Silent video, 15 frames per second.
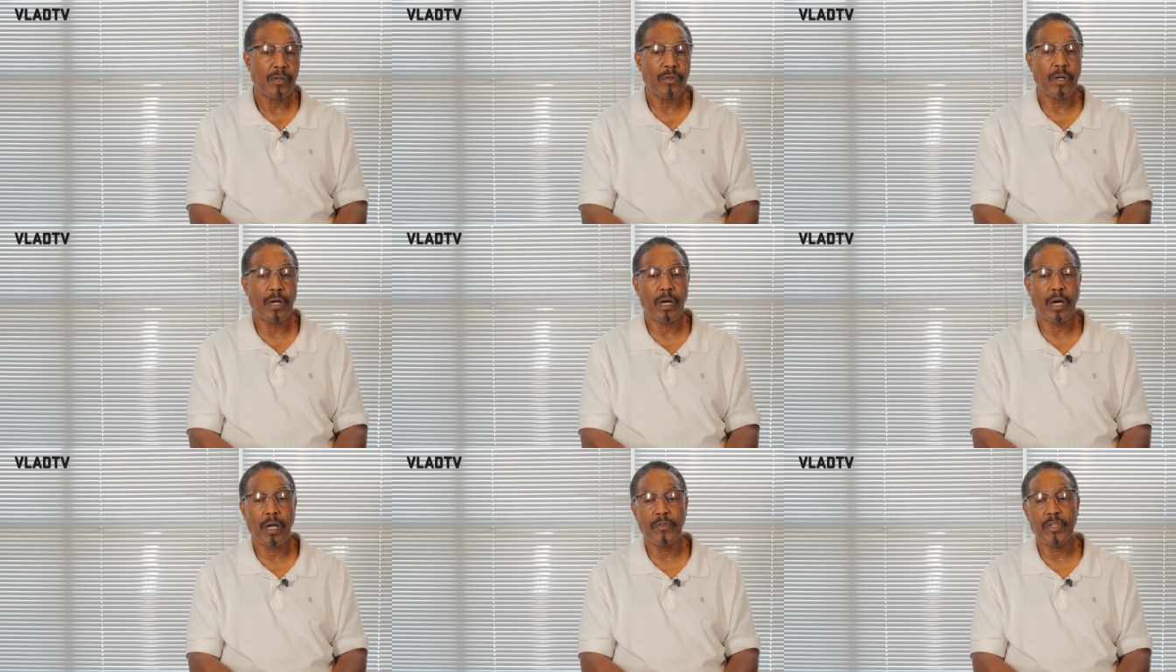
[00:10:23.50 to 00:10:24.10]
the,
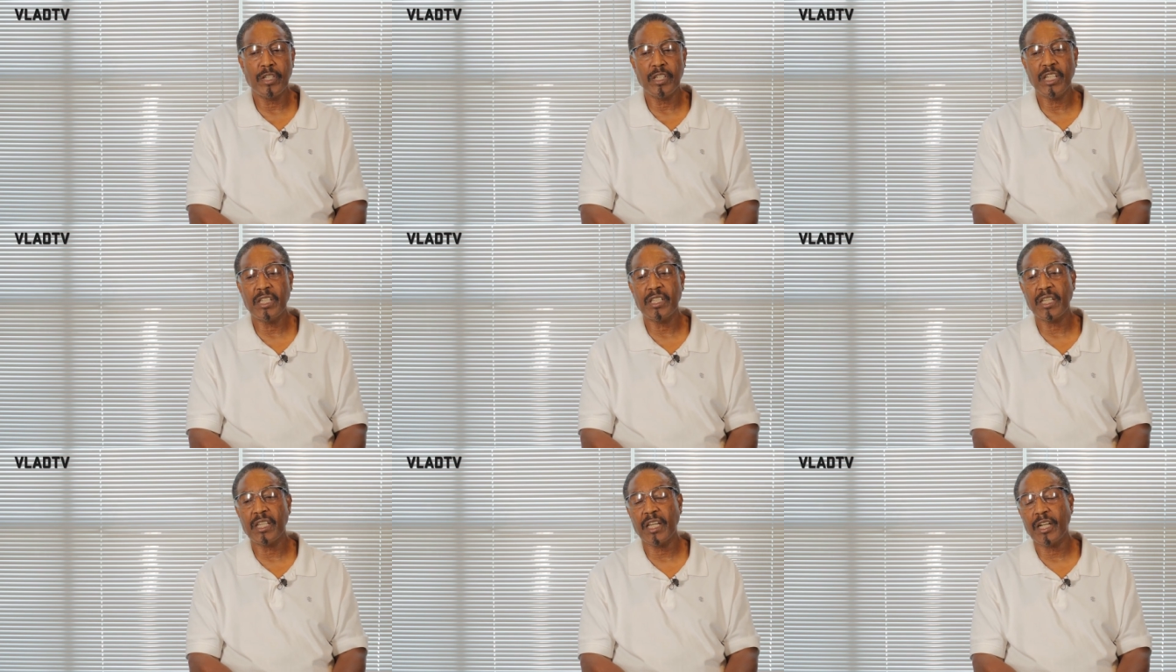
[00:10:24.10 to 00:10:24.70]
uh, the
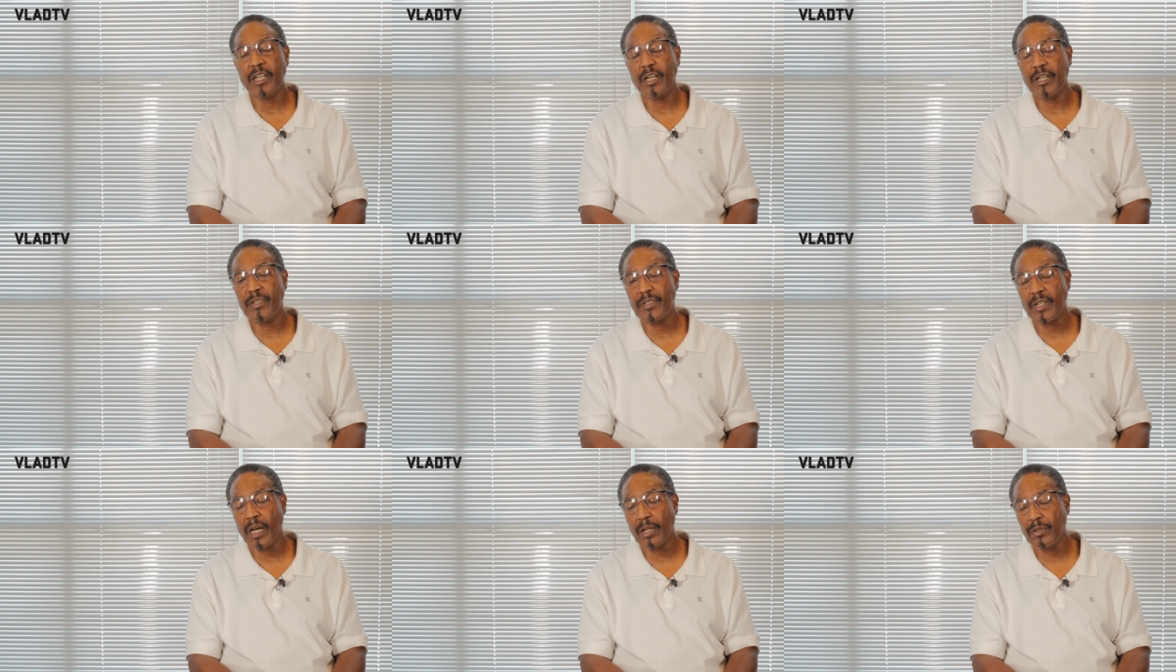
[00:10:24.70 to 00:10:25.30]
need to get
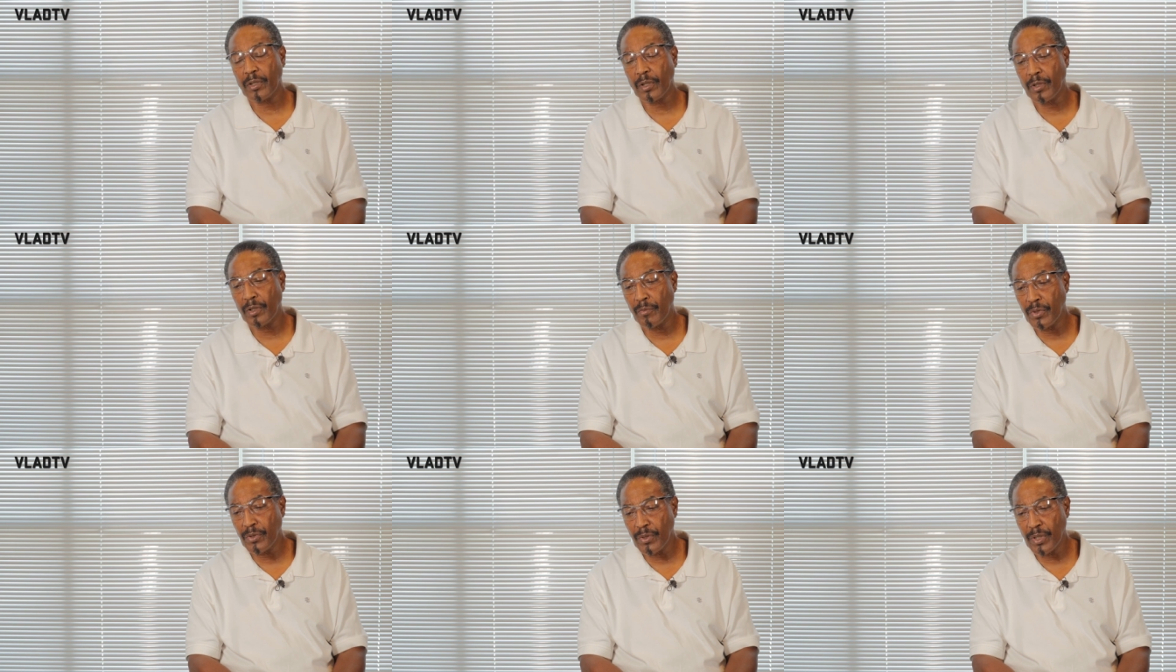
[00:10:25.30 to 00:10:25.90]
guns out the
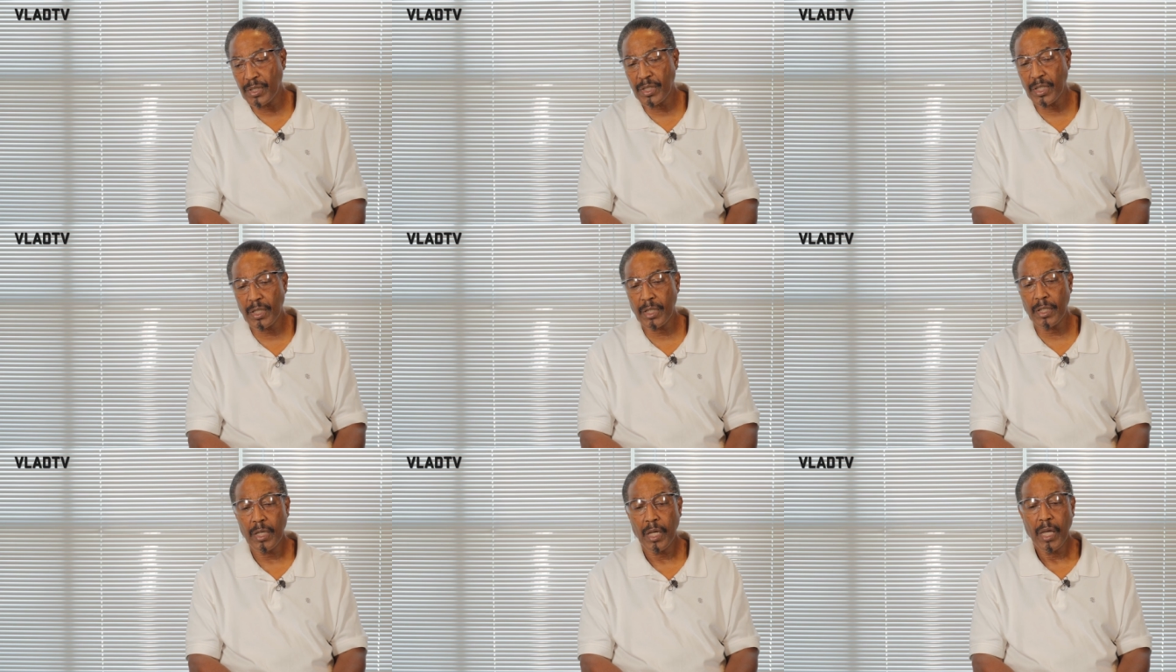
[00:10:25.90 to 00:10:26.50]

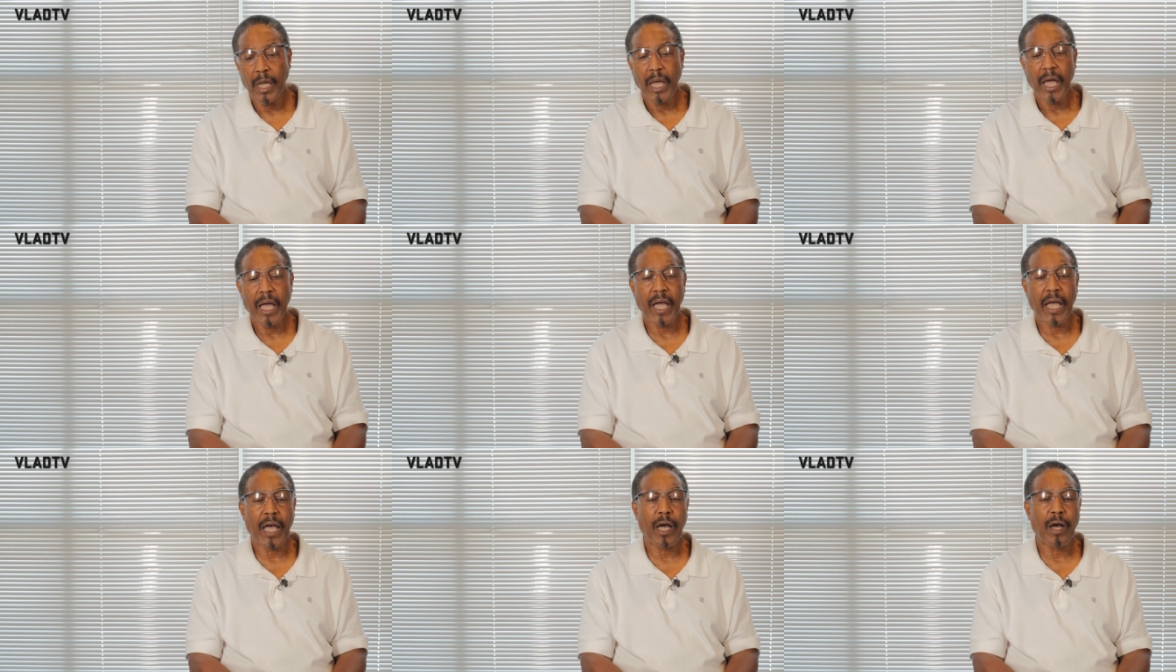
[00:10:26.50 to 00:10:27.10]
community,
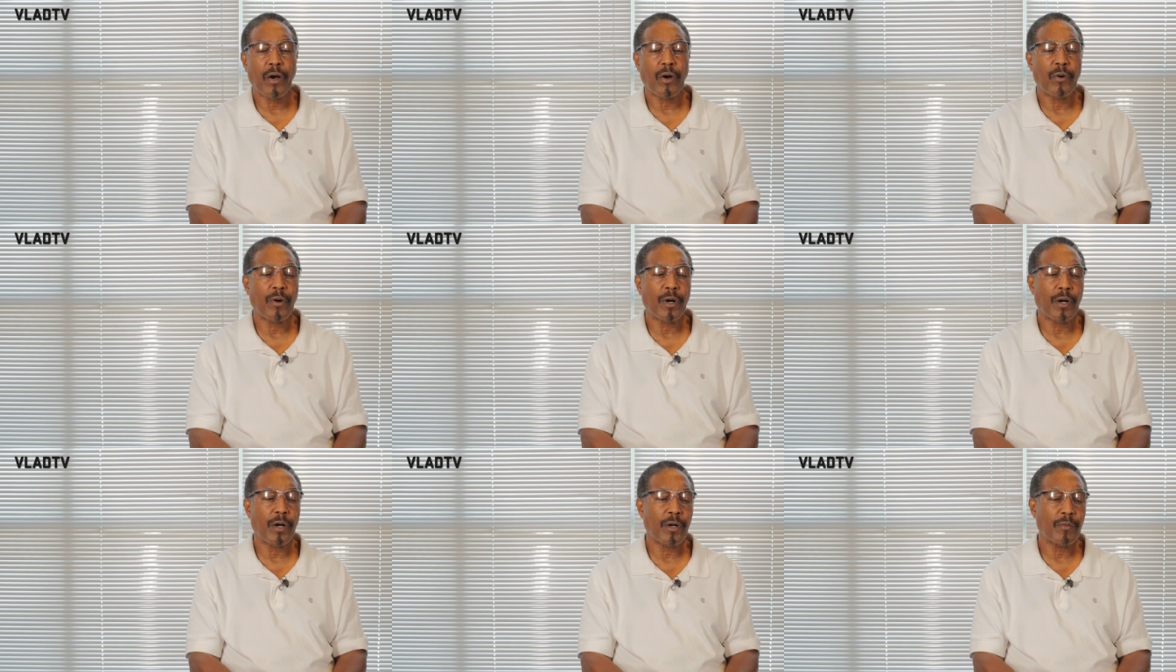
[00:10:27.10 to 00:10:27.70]

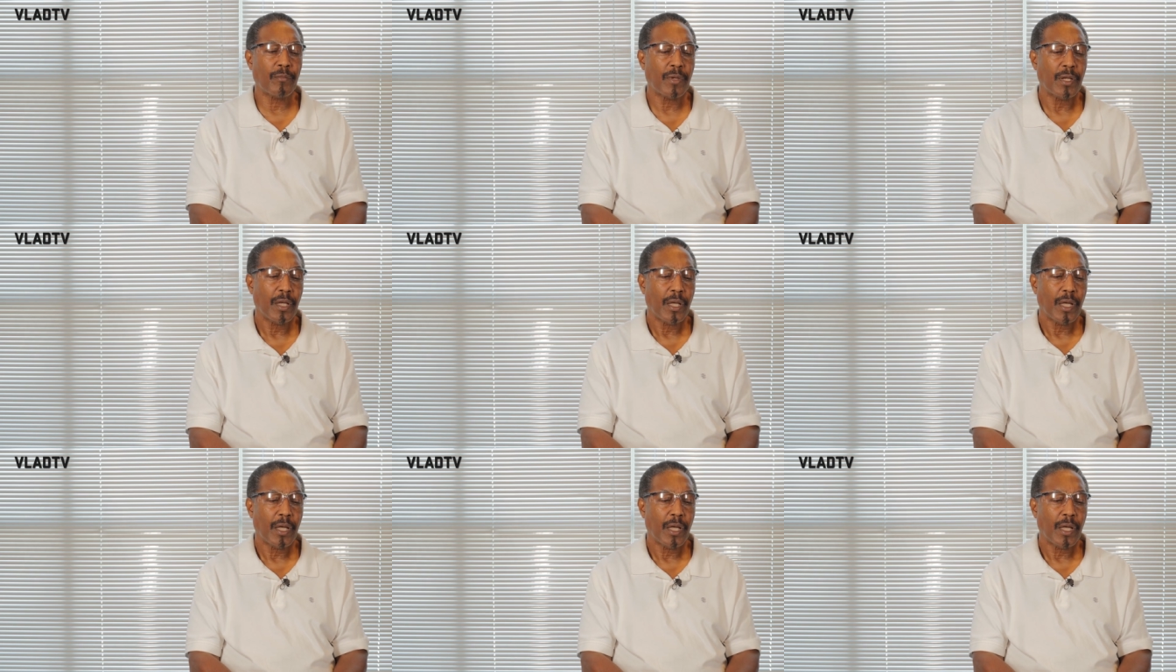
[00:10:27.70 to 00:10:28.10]
how um,